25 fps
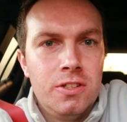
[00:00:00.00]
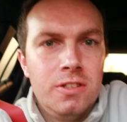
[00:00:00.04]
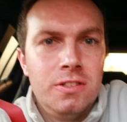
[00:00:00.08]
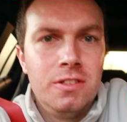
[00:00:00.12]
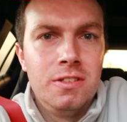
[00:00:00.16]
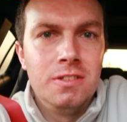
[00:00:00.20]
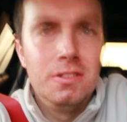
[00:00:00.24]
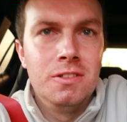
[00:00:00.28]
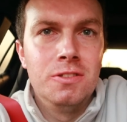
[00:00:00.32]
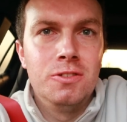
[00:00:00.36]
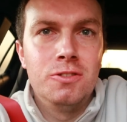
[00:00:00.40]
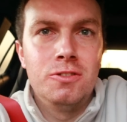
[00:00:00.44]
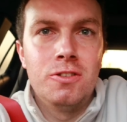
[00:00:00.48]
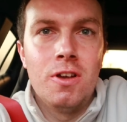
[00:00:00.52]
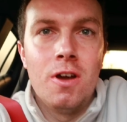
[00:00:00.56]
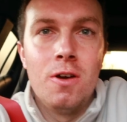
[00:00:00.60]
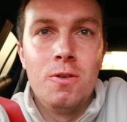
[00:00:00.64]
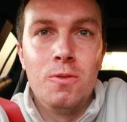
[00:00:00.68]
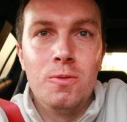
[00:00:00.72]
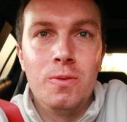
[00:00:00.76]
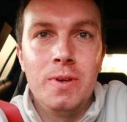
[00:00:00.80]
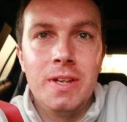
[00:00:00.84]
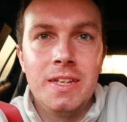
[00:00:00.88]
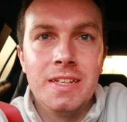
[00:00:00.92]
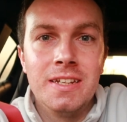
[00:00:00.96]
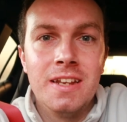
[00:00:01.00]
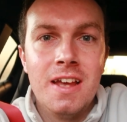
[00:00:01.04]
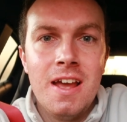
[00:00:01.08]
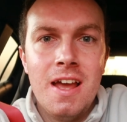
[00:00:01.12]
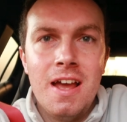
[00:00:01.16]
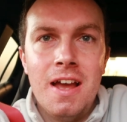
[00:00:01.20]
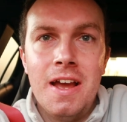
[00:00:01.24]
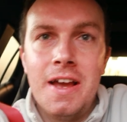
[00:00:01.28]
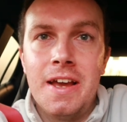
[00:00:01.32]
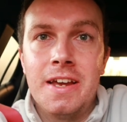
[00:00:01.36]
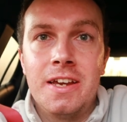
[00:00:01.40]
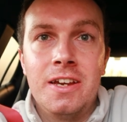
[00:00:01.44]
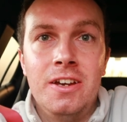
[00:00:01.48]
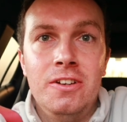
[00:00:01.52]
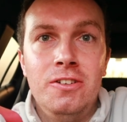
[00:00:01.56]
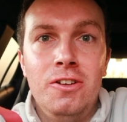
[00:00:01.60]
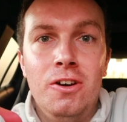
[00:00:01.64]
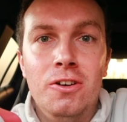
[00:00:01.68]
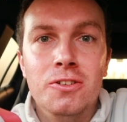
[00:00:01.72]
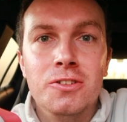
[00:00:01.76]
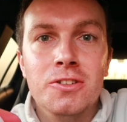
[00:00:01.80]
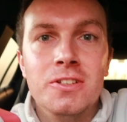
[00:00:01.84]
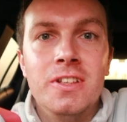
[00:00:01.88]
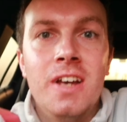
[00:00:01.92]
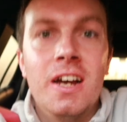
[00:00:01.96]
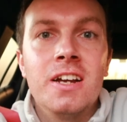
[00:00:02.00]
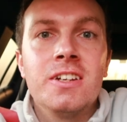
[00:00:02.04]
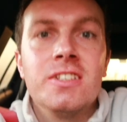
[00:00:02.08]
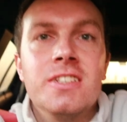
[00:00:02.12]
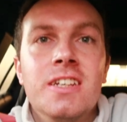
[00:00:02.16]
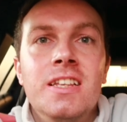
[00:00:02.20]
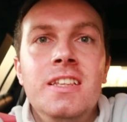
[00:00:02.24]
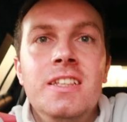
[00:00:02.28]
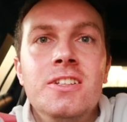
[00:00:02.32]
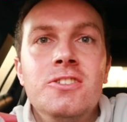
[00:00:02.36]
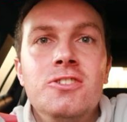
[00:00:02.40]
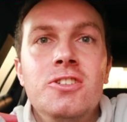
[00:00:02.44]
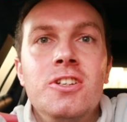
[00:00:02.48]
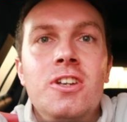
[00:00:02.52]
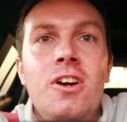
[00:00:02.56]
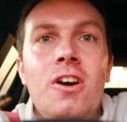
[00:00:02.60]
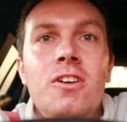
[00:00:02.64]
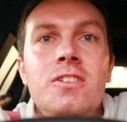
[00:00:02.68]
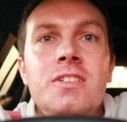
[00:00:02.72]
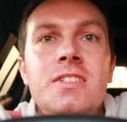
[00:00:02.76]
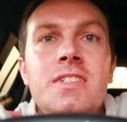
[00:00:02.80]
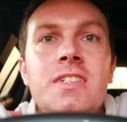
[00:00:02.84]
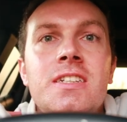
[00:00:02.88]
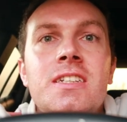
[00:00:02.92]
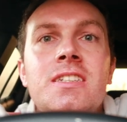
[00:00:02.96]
so weird. I cannot do that because I literally can't